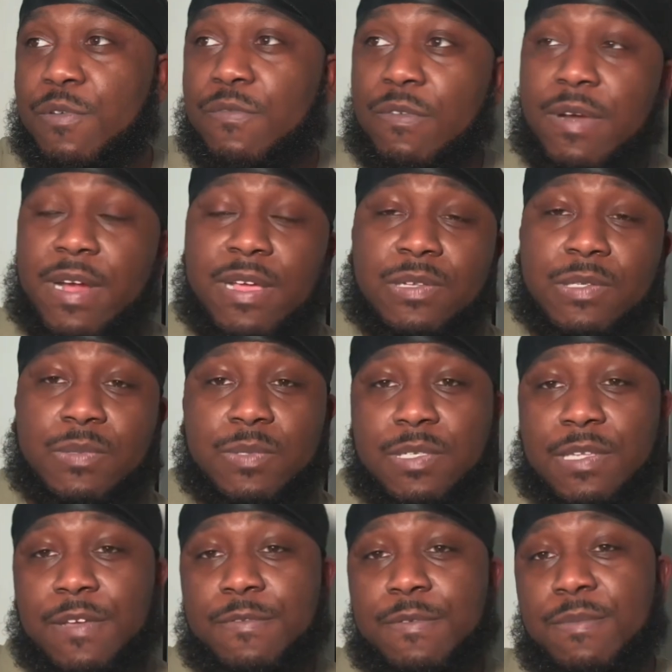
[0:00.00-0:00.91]
around some
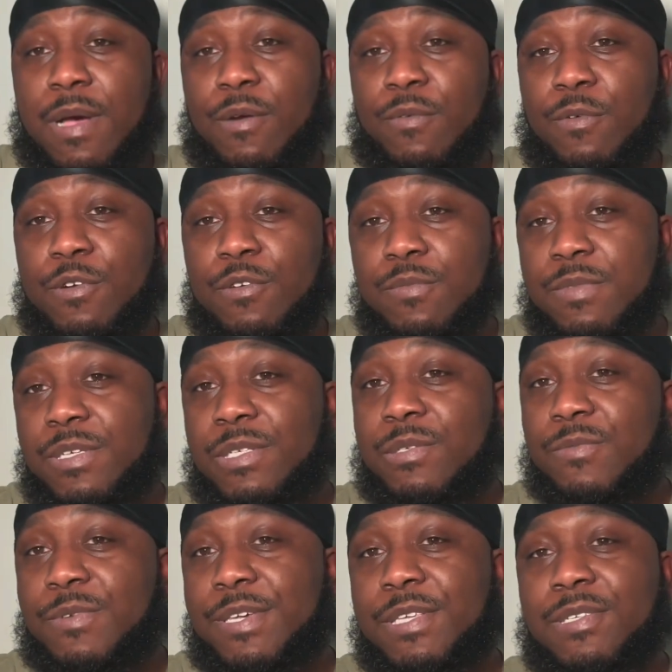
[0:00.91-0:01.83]
stuff in my room this
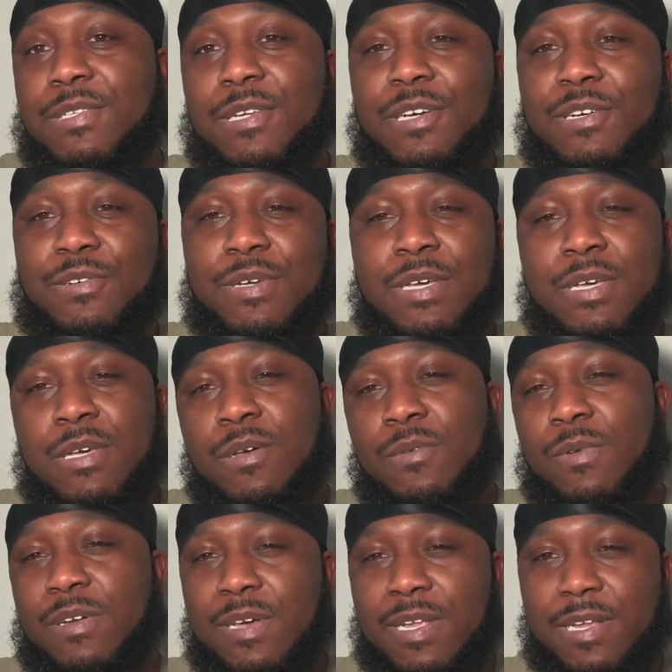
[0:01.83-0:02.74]
week. So
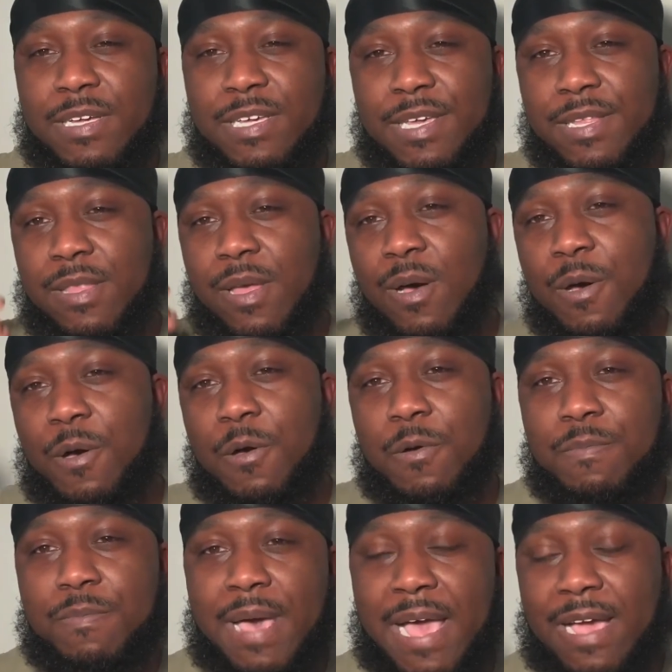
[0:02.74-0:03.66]
we're gonna get the whole
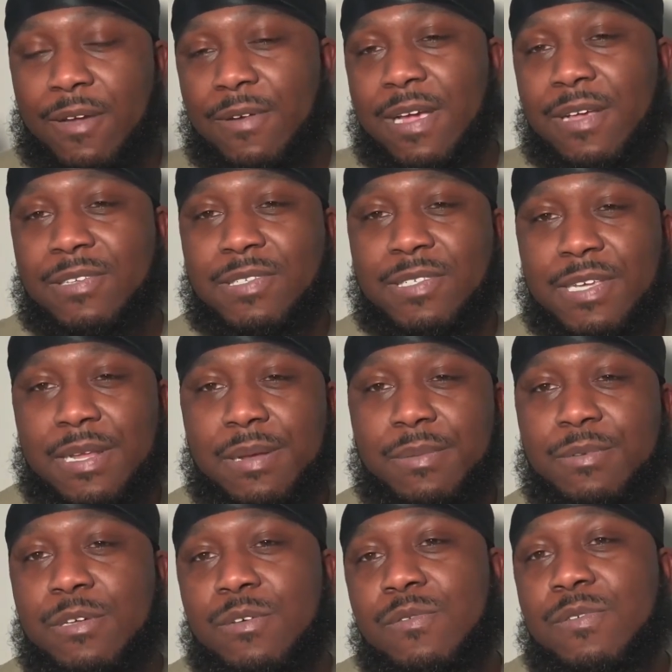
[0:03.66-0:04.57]
background setup
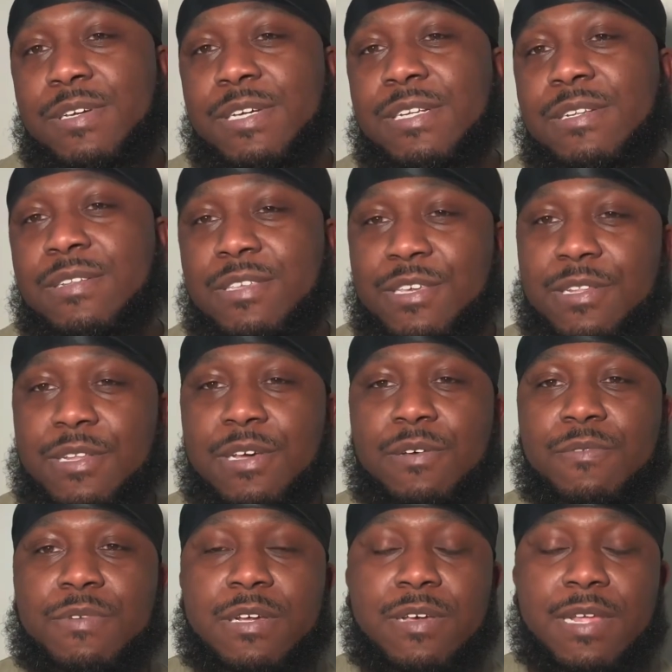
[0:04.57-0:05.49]
going. You know,
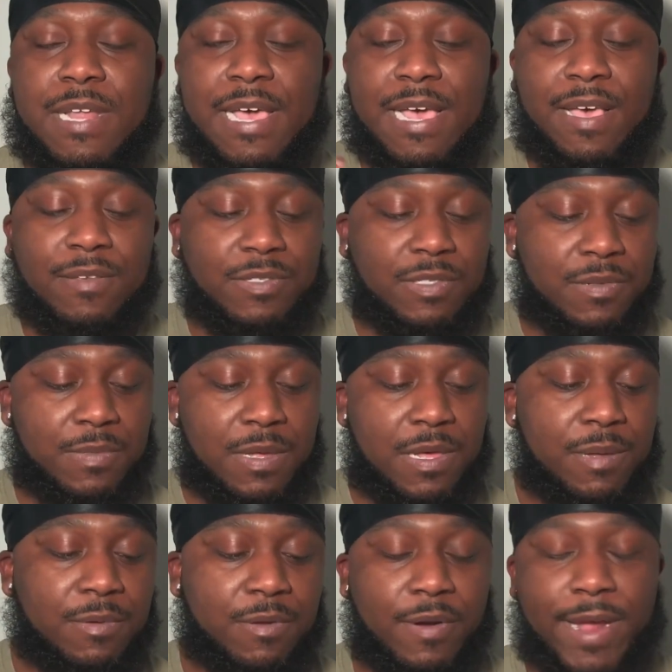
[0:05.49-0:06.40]
we're gonna have some
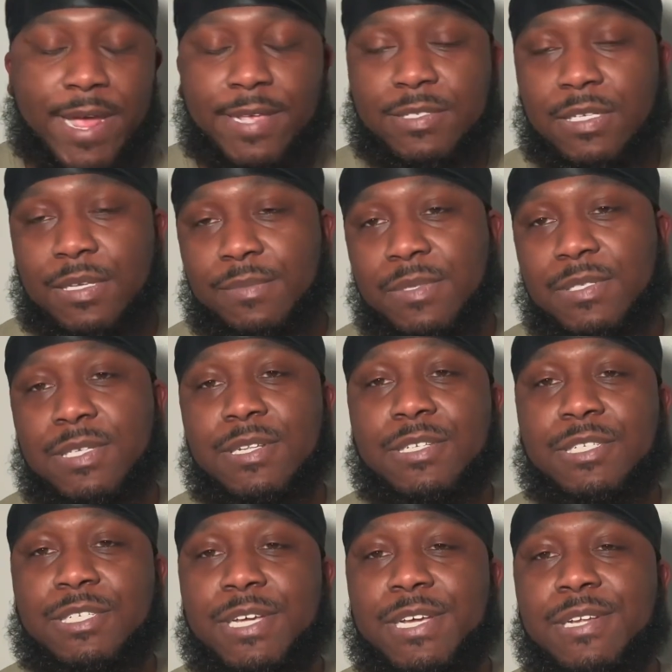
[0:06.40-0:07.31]
upgrades coming to the
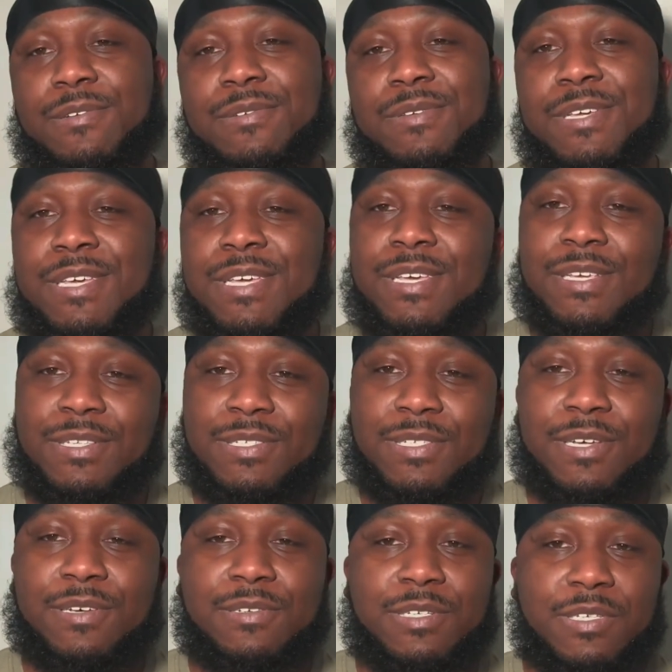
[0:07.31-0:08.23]
channel.
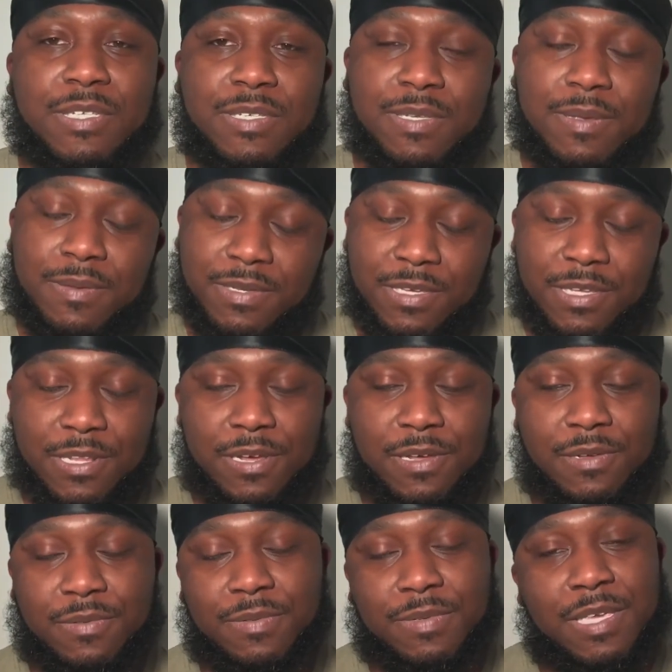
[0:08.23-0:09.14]
So just, you
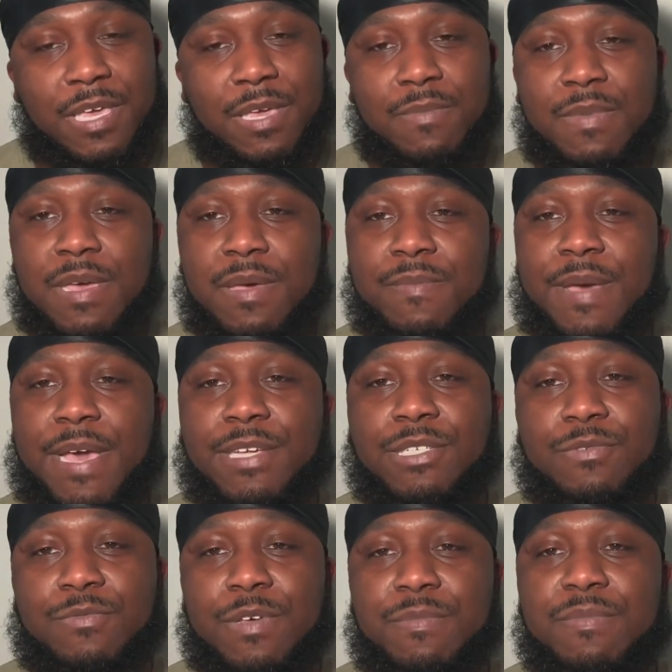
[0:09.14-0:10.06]
know, keep being
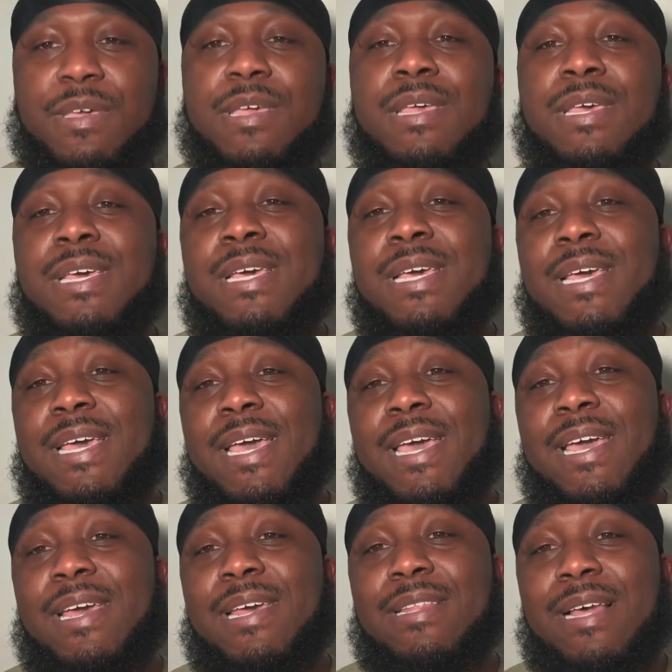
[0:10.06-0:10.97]
patient with me.
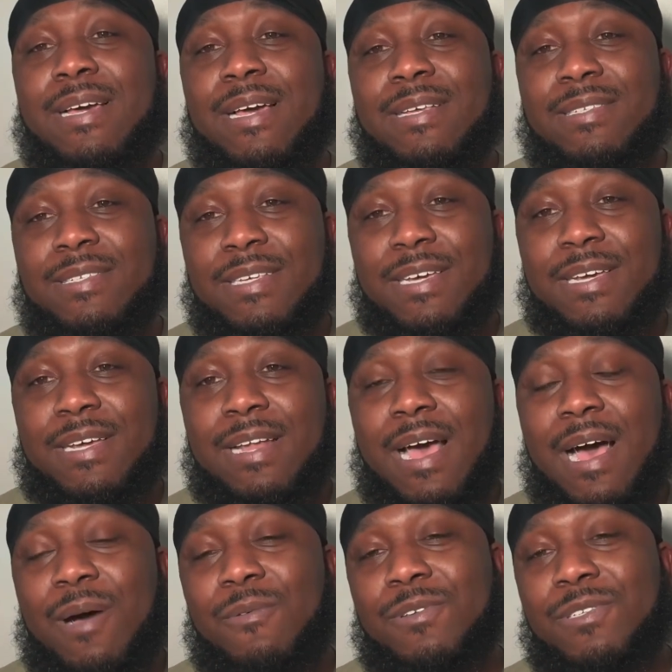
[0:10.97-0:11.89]
And like I said,
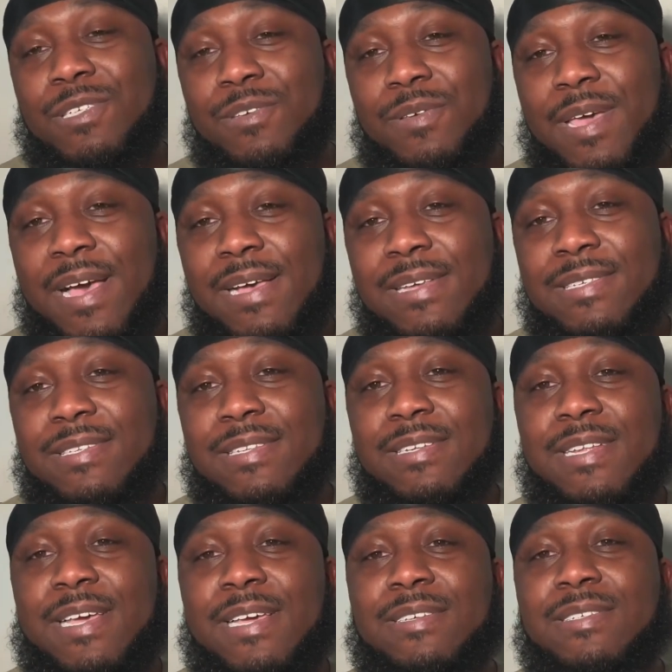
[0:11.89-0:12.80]
I will see you guys in the
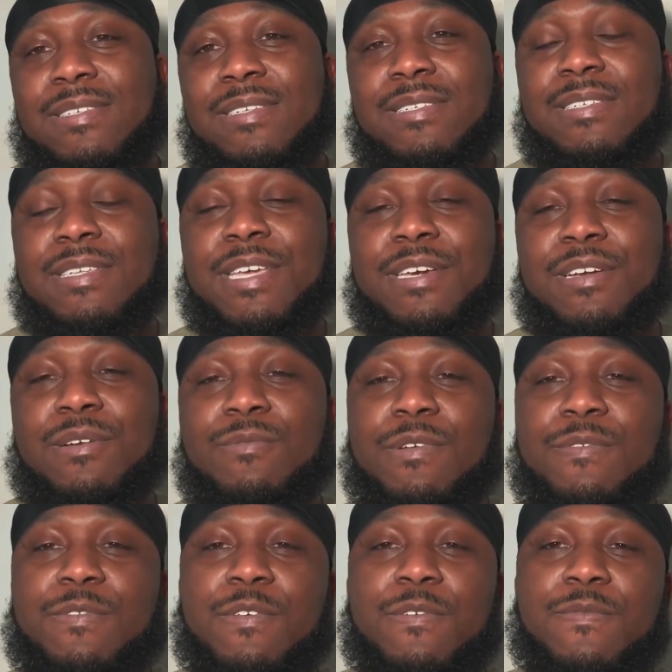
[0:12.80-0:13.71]
next sneaker
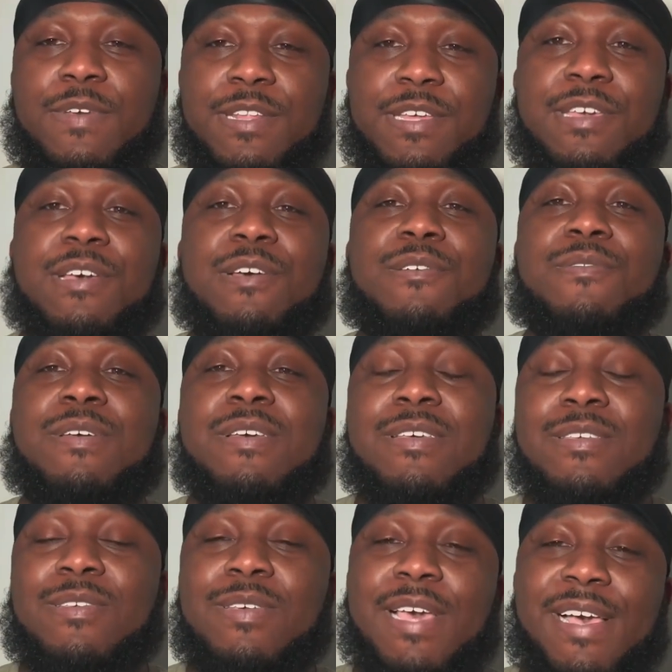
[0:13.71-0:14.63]
review video.
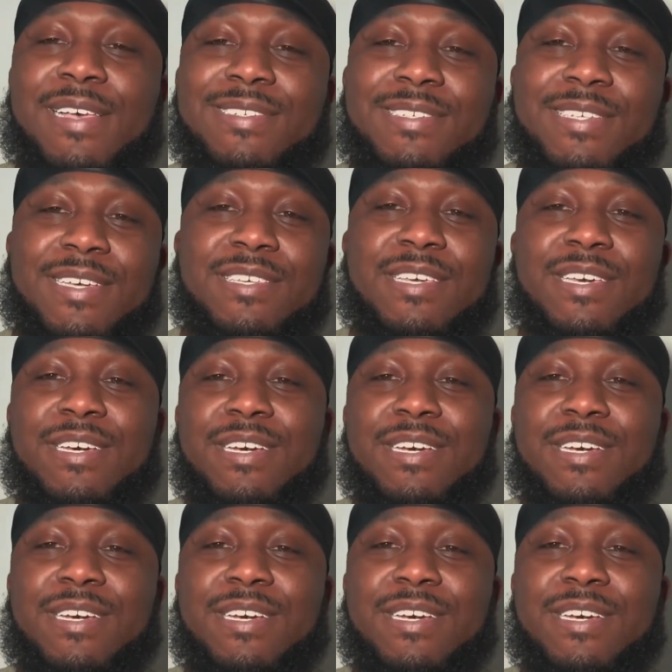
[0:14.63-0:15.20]
You guys take care.